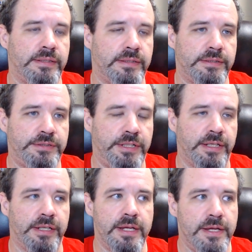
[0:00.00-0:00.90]
shit.
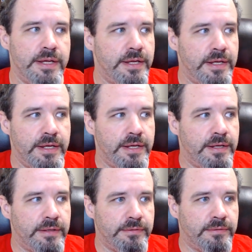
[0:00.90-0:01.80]

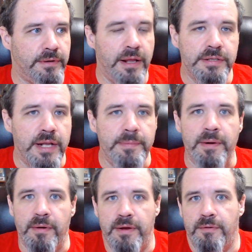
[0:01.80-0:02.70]
We lost a lot of
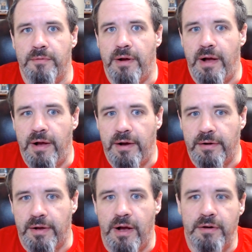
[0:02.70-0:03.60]
people.
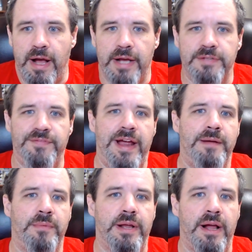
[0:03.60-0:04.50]
Hawkeye's
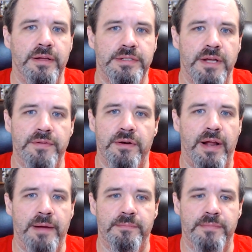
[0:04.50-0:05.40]
family and all this stuff.
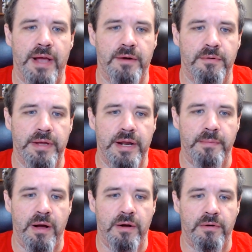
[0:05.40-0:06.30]
I'm not going to get them
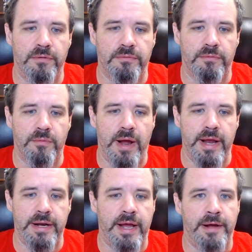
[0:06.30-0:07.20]
all right
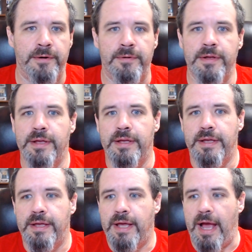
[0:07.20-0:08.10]
now.
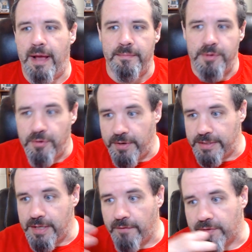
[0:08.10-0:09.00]
I'm doing
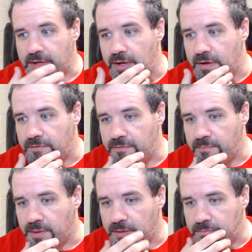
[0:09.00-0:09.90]
this off the cuff, but